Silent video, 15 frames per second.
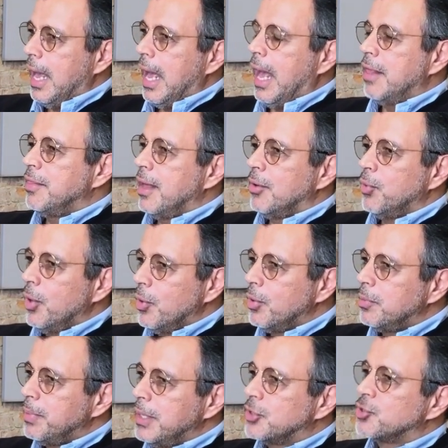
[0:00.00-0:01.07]
and then we
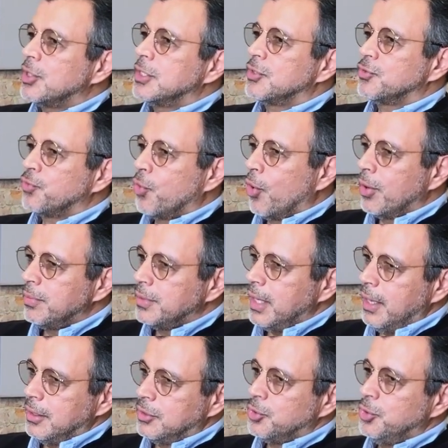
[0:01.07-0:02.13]
will be transformed
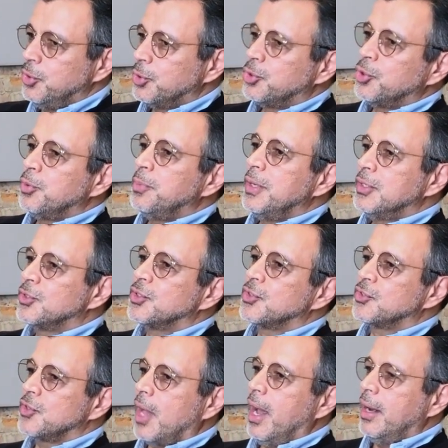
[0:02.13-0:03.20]
into utopian
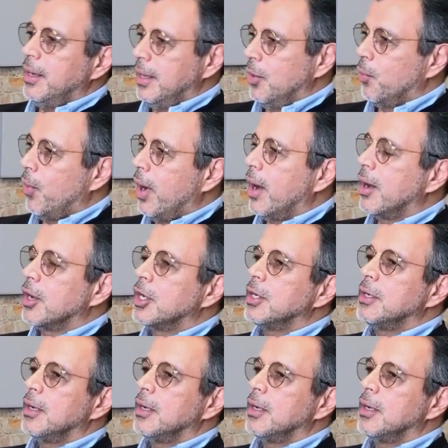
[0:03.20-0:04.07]
society where